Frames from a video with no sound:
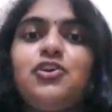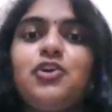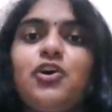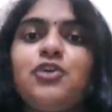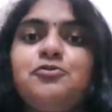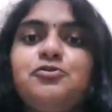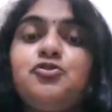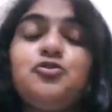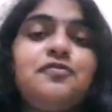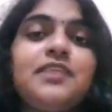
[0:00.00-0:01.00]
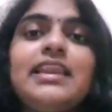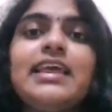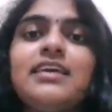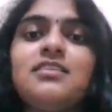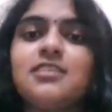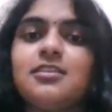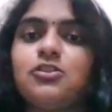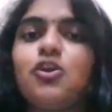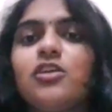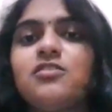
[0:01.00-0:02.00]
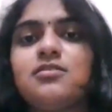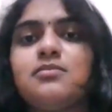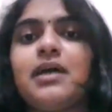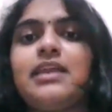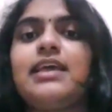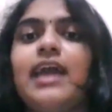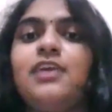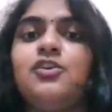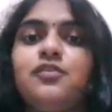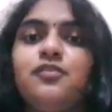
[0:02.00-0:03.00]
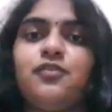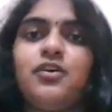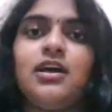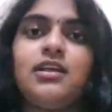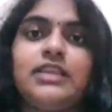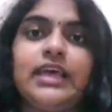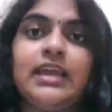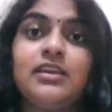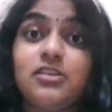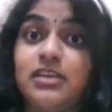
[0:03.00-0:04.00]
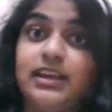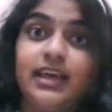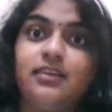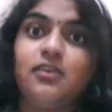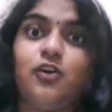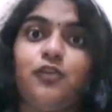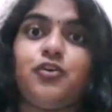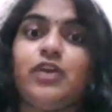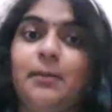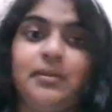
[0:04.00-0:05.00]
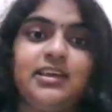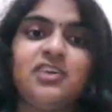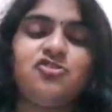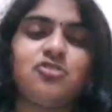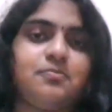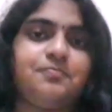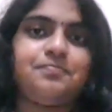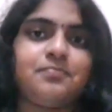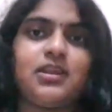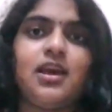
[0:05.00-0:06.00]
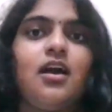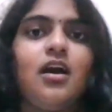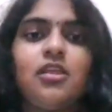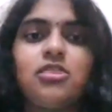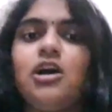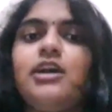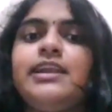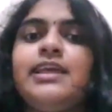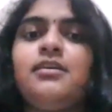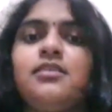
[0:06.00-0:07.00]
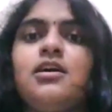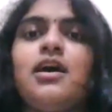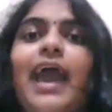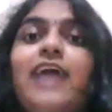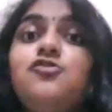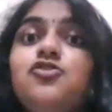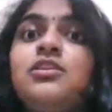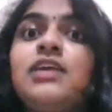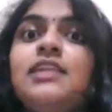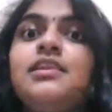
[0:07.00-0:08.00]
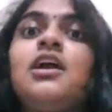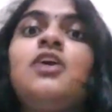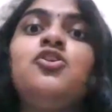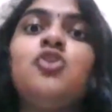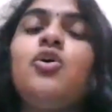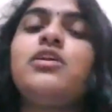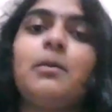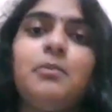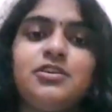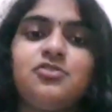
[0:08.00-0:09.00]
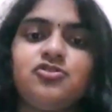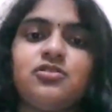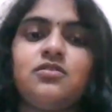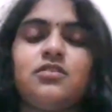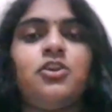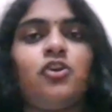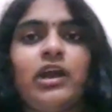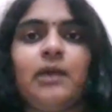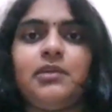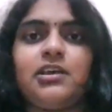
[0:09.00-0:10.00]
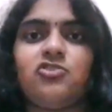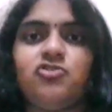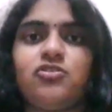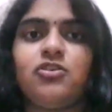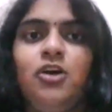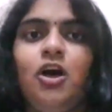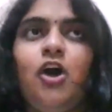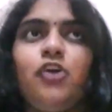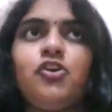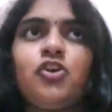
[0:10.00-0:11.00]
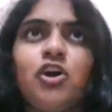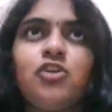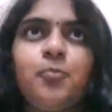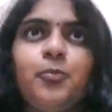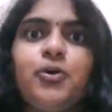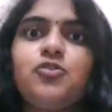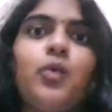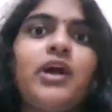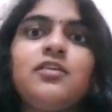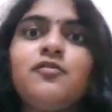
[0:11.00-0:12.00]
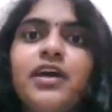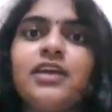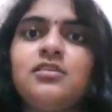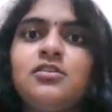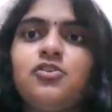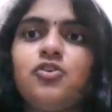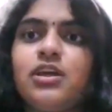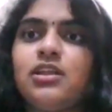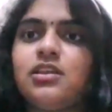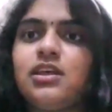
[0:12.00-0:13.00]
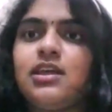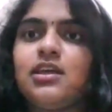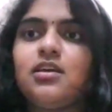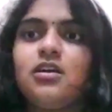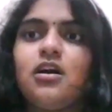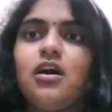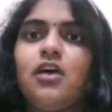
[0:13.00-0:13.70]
your true feelings and thoughts by the end of their reading of your application. Thirdly, ensure that there are no repetitions in your application. Do not put one event during the